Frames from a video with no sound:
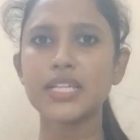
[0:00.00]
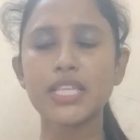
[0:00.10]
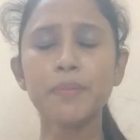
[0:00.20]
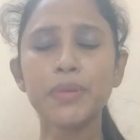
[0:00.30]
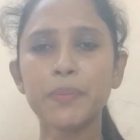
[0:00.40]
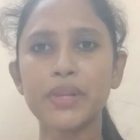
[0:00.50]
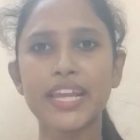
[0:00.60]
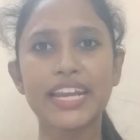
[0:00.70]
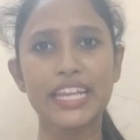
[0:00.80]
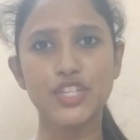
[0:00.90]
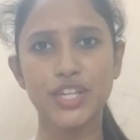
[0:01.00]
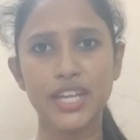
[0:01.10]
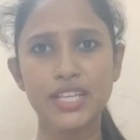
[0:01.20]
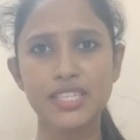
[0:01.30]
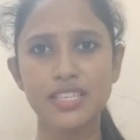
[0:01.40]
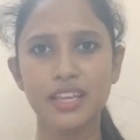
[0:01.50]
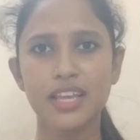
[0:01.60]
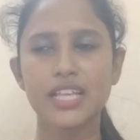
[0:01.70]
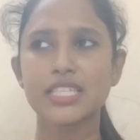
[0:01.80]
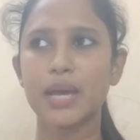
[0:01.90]
Some people get itchiness,
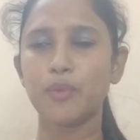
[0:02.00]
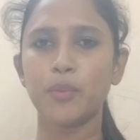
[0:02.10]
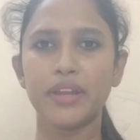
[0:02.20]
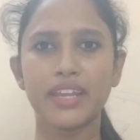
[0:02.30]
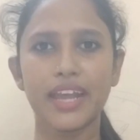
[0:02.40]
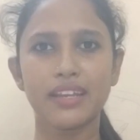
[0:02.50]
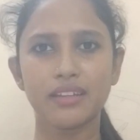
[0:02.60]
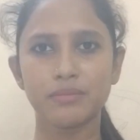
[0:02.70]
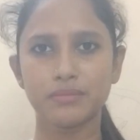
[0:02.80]
some women get